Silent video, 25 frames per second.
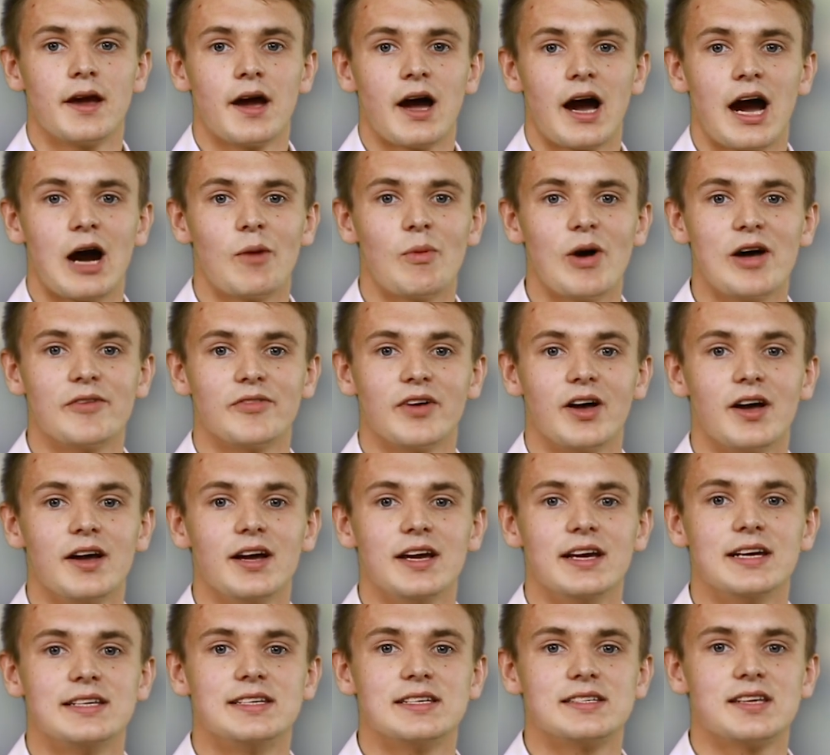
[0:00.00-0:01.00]

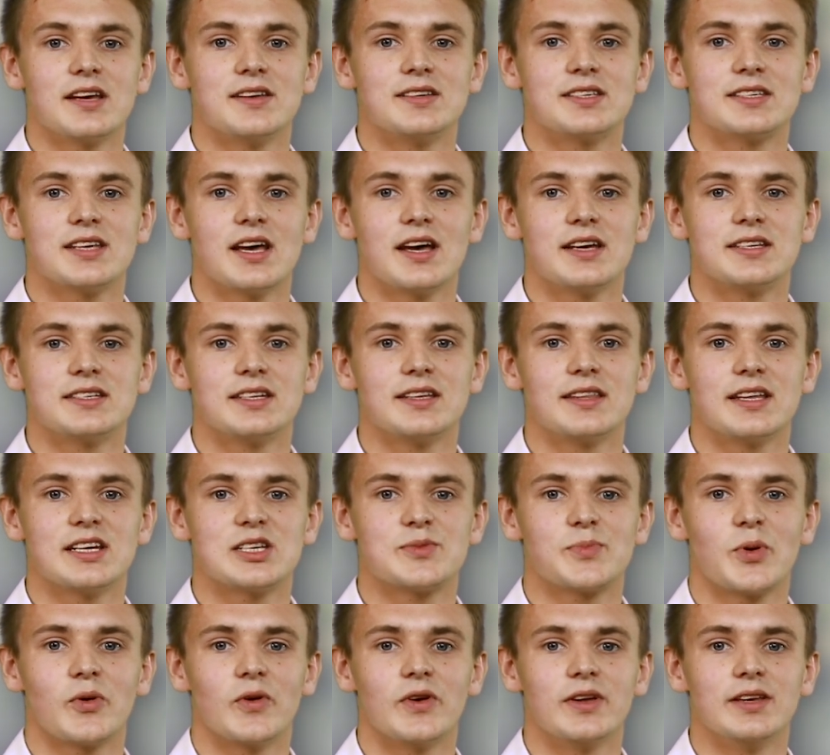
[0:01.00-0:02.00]
However, it is uncertain at
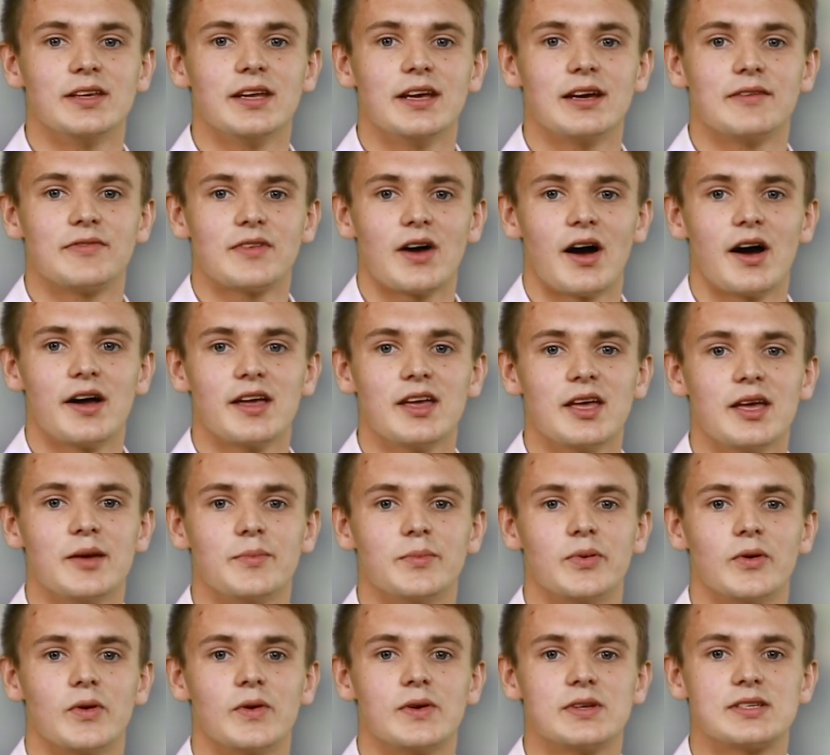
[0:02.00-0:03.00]
this point if the higher
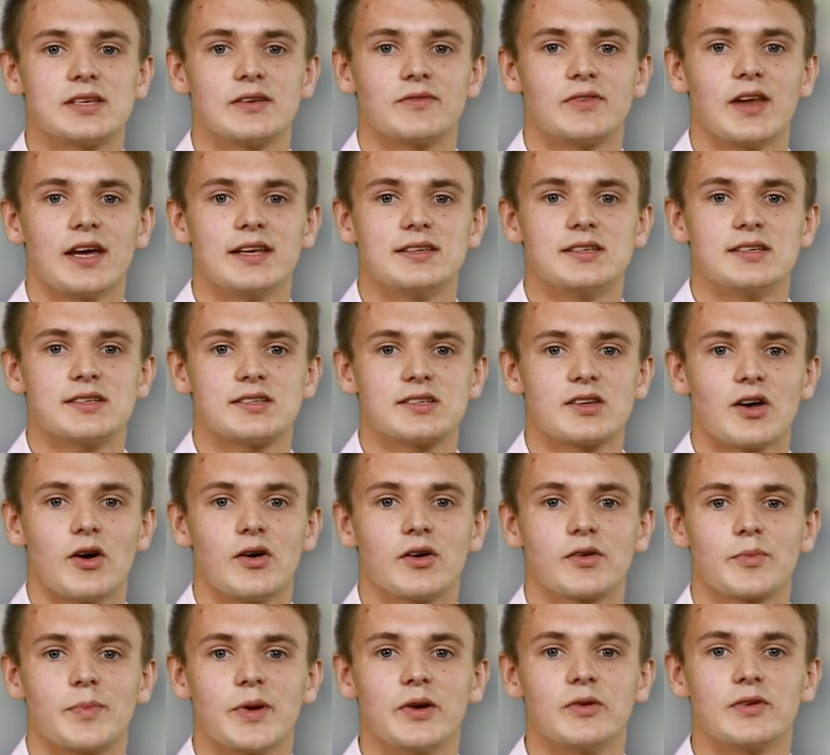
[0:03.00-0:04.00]
imports have led to
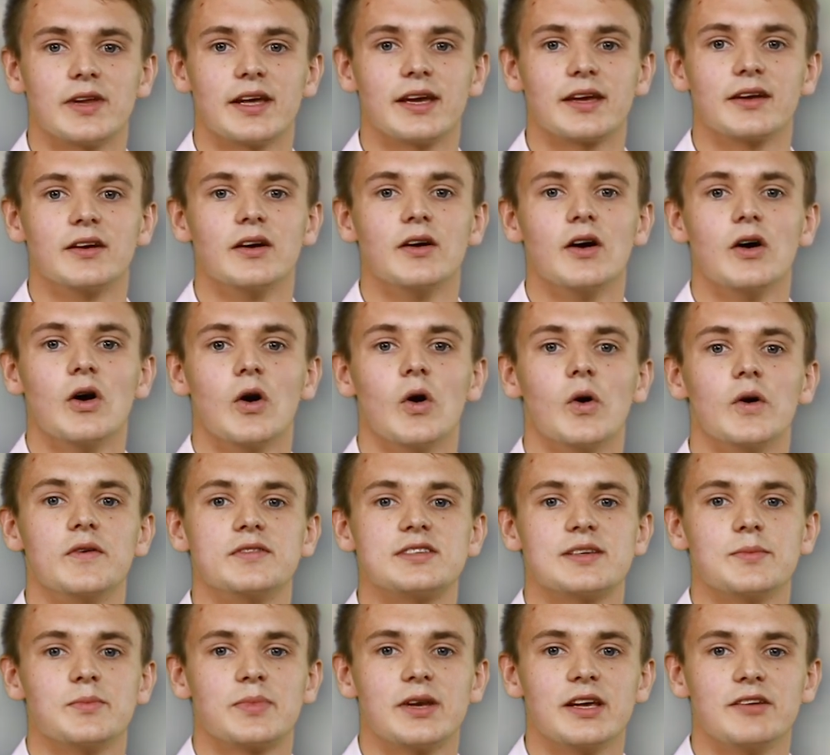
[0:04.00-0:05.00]
stock building or
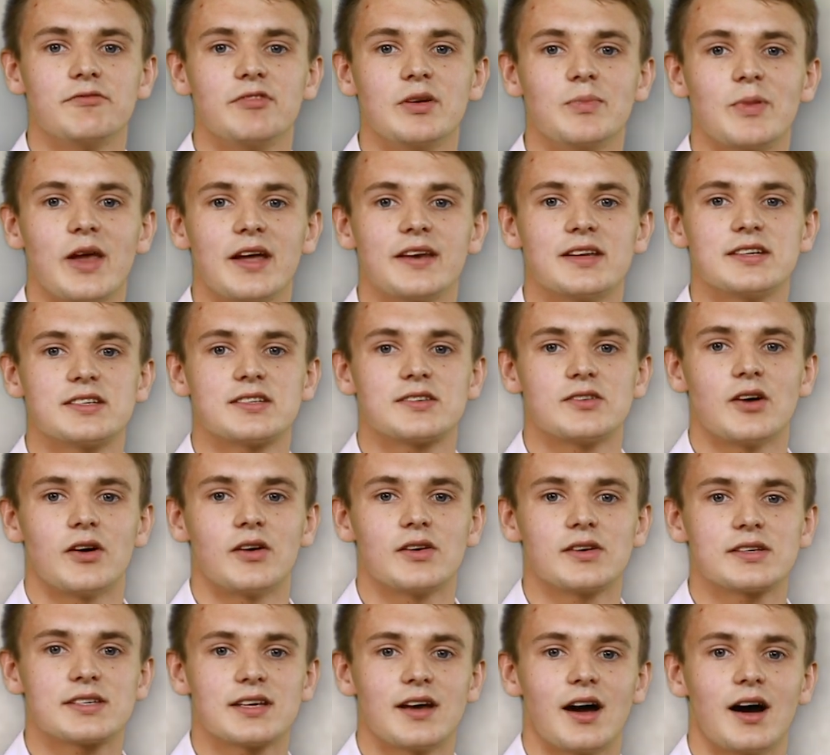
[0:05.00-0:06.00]
have simply replenished
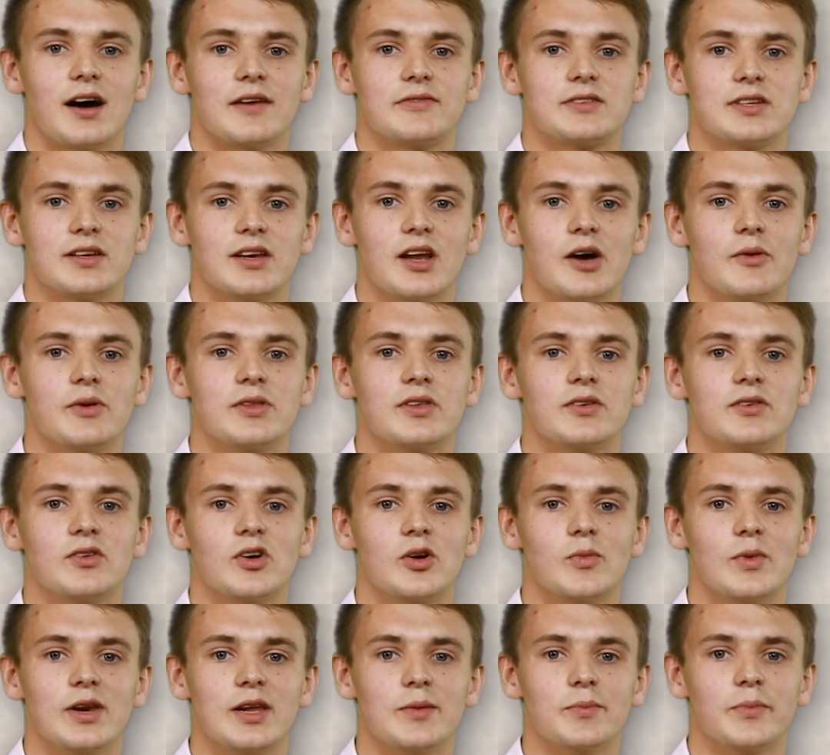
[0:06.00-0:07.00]
stocks after lower than
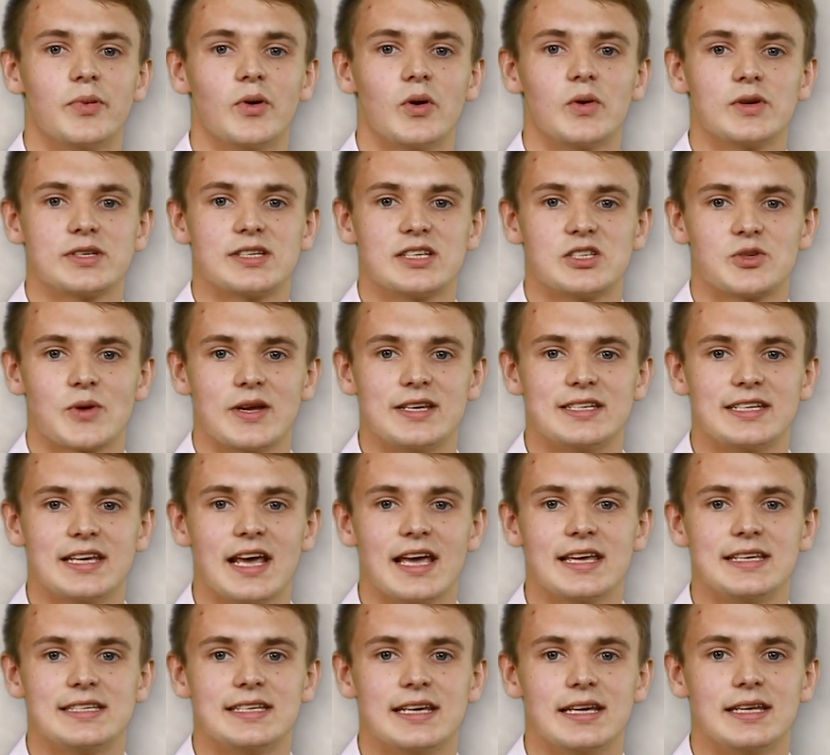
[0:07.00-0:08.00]
normal imports in
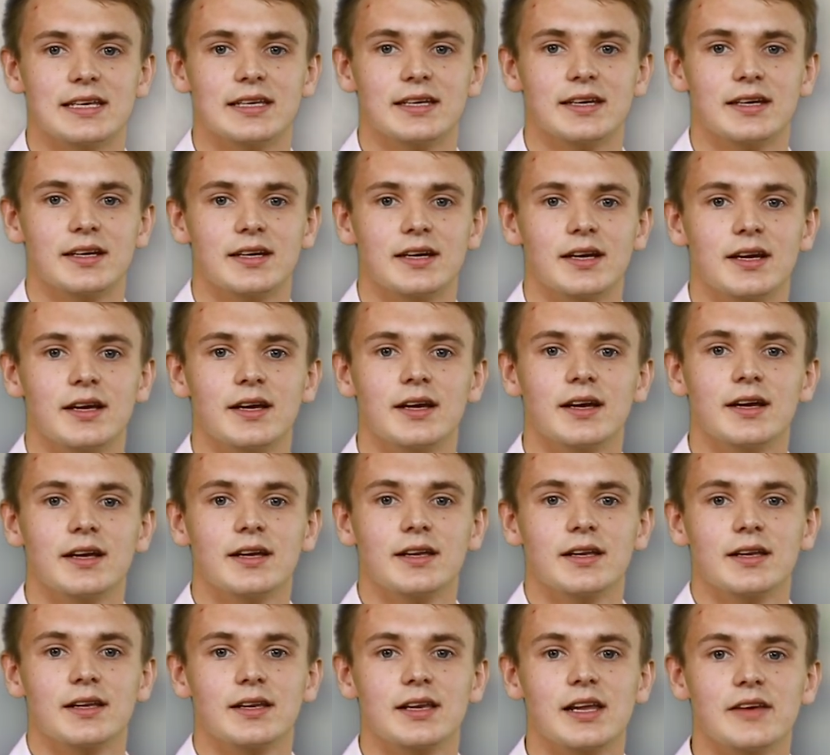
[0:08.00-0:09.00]
2018,
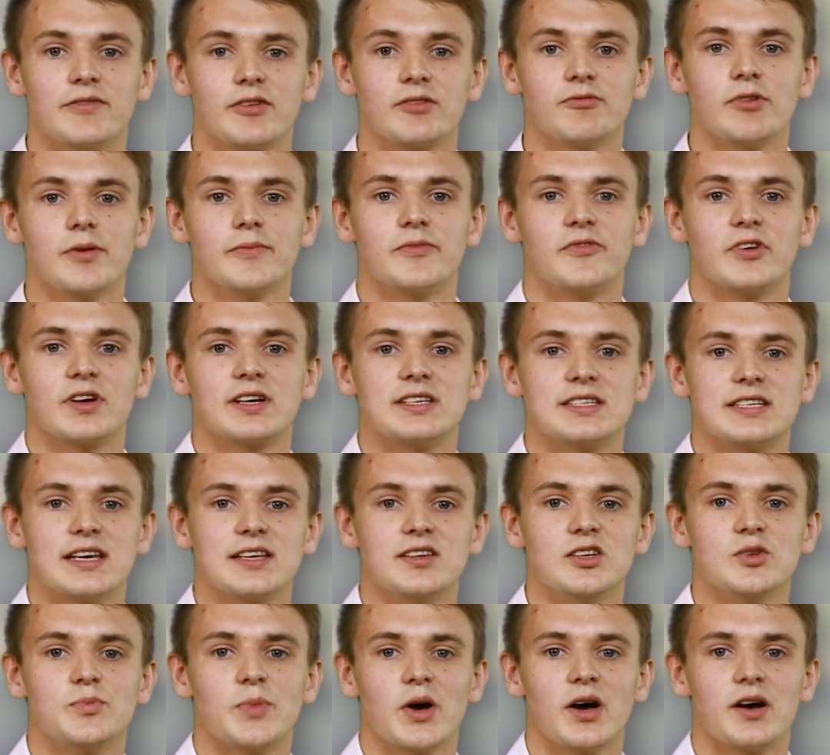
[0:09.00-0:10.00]
leaving room for
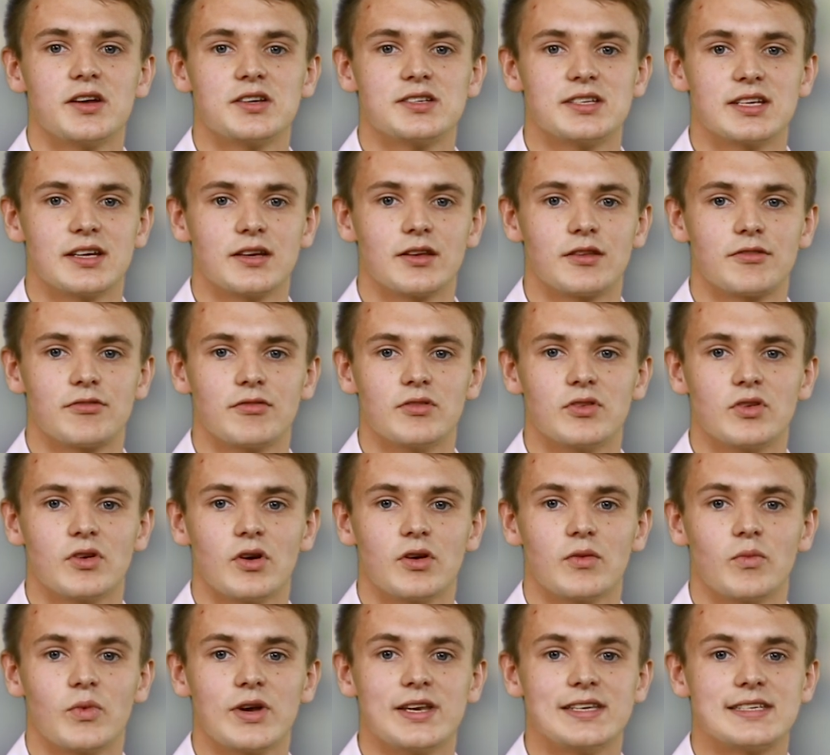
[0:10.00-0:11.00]
continued purchasing through
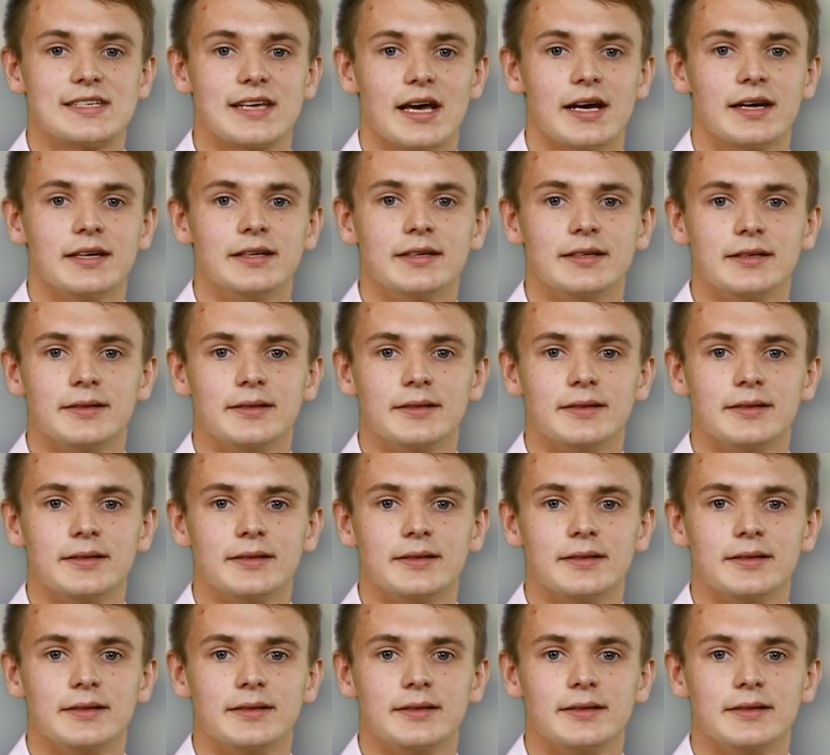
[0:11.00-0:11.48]
the winter.